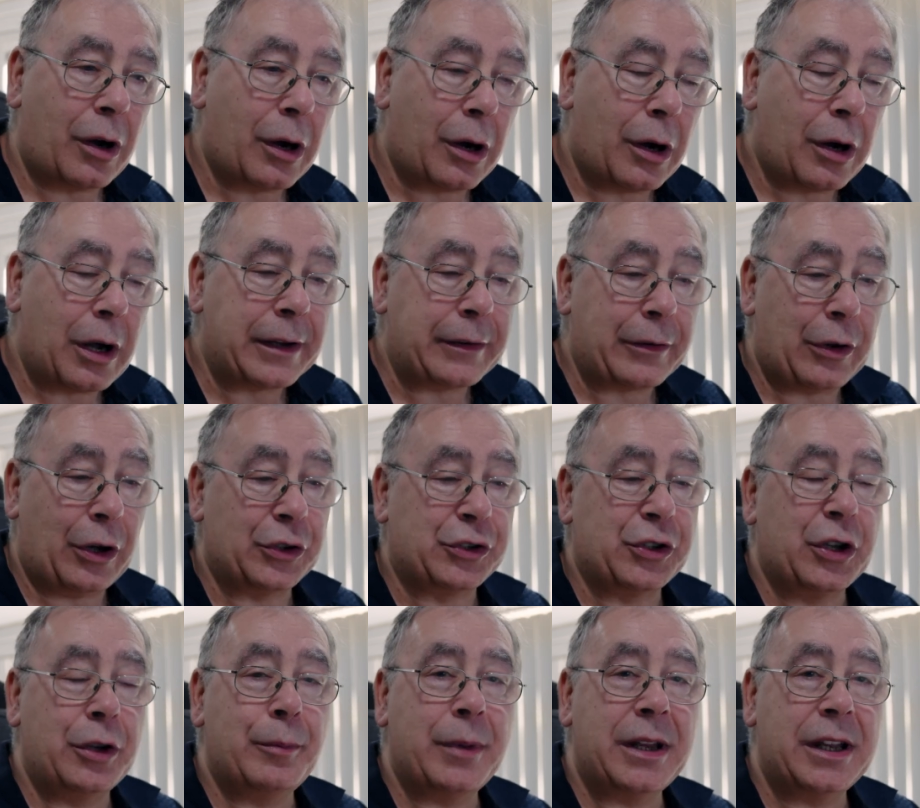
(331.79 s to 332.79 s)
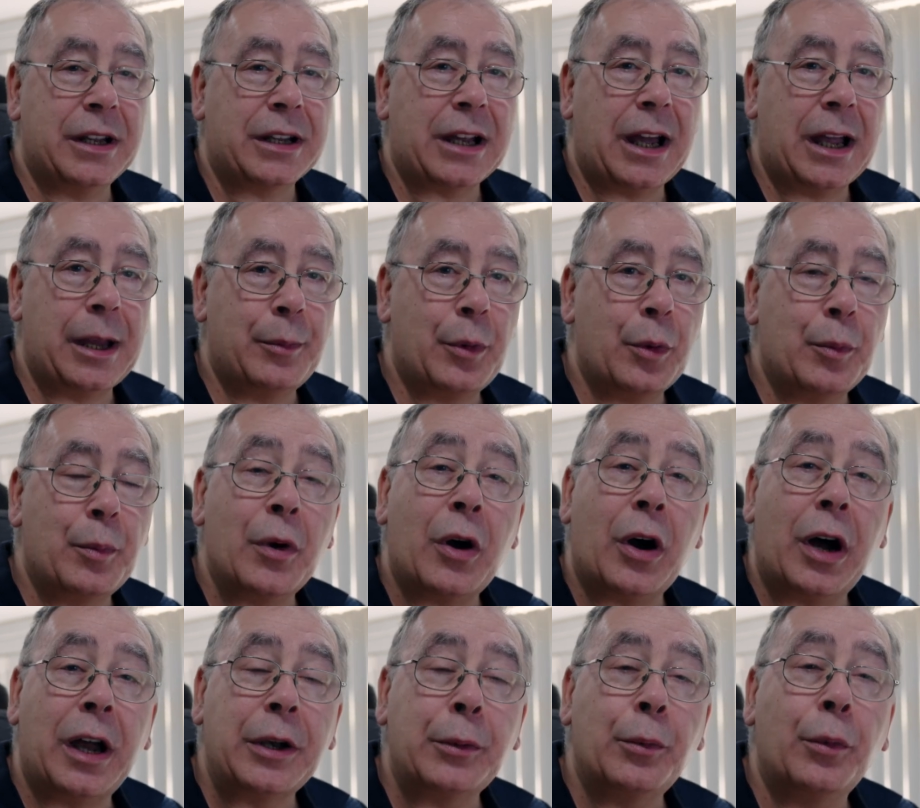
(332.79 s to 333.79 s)
I've got a 2 meter cable, but
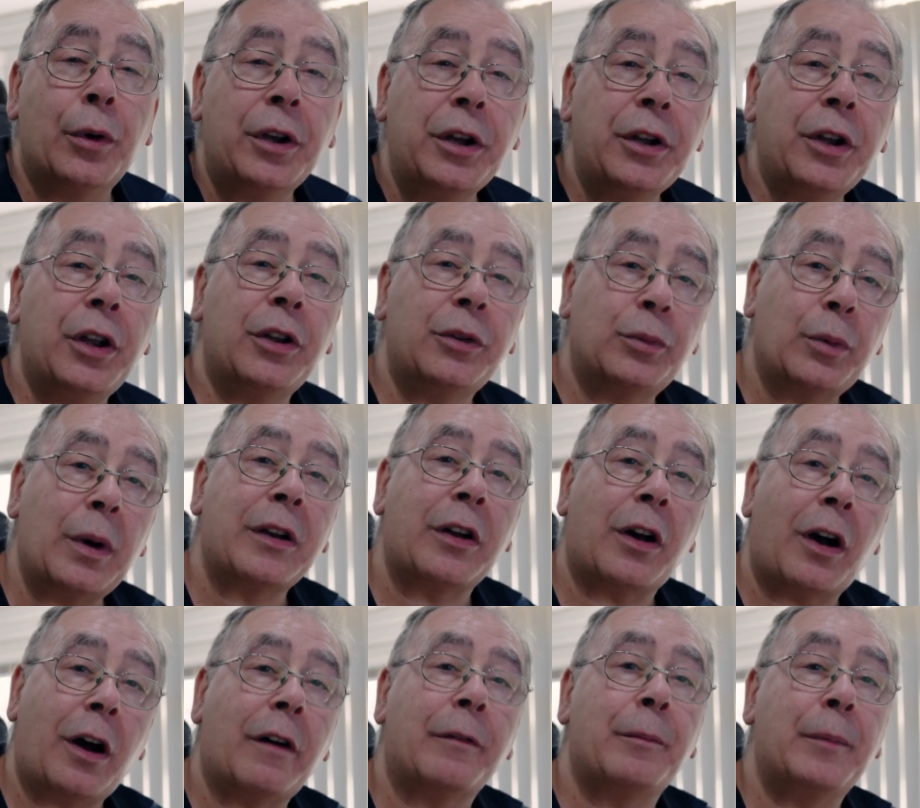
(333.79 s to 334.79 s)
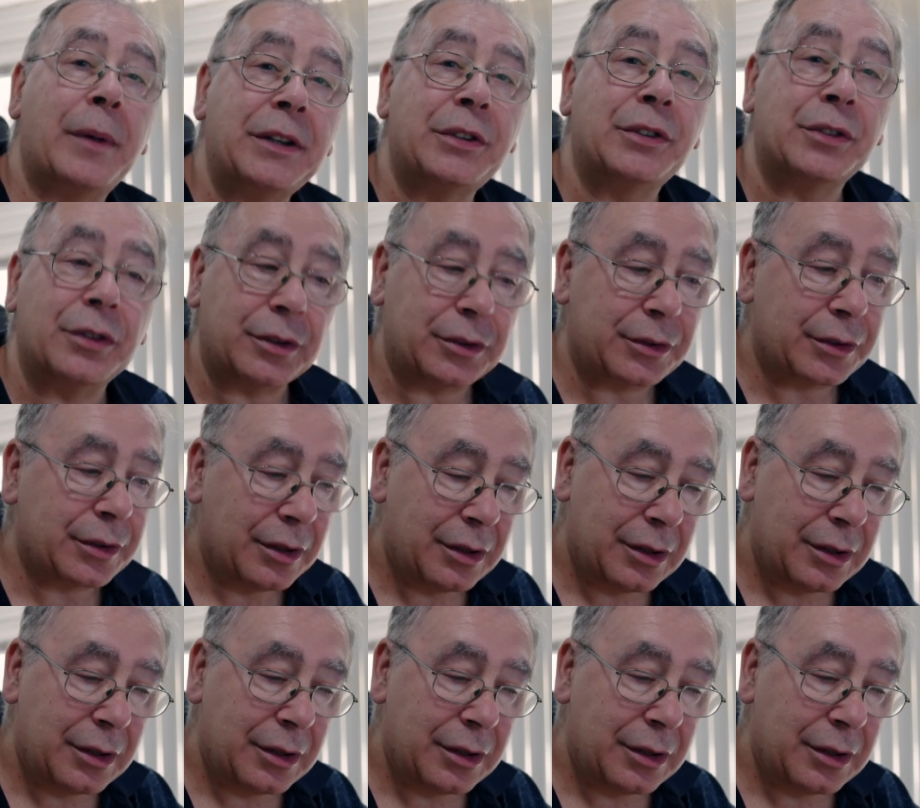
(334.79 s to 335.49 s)
I only want to use 1.5 meters.